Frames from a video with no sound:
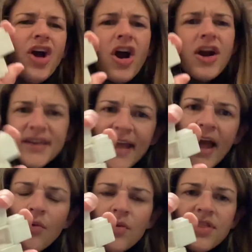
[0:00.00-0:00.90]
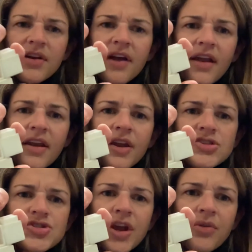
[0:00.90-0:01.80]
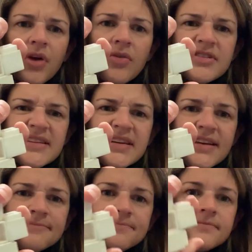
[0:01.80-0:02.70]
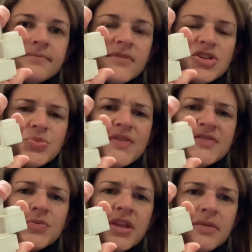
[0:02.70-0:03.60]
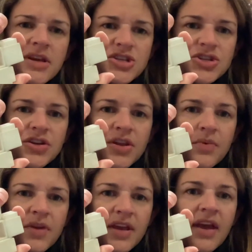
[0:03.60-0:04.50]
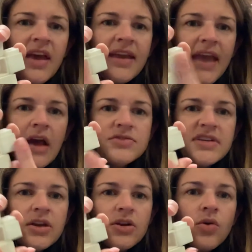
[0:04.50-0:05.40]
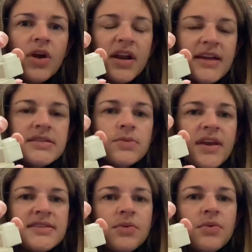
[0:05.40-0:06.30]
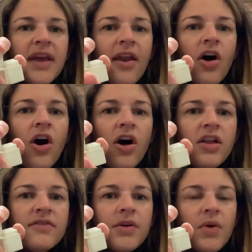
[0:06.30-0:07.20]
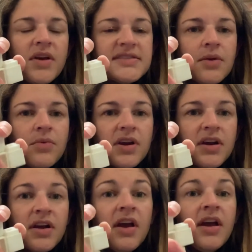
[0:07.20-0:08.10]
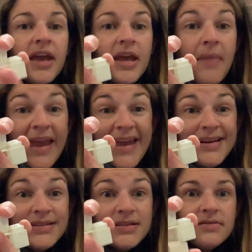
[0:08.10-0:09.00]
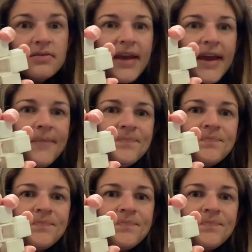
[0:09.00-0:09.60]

hard to count when they're not in a straight row, isn't it? So we have to really make sure that we count in an organized way so we get all of the ones that were in my hand, okay? I'm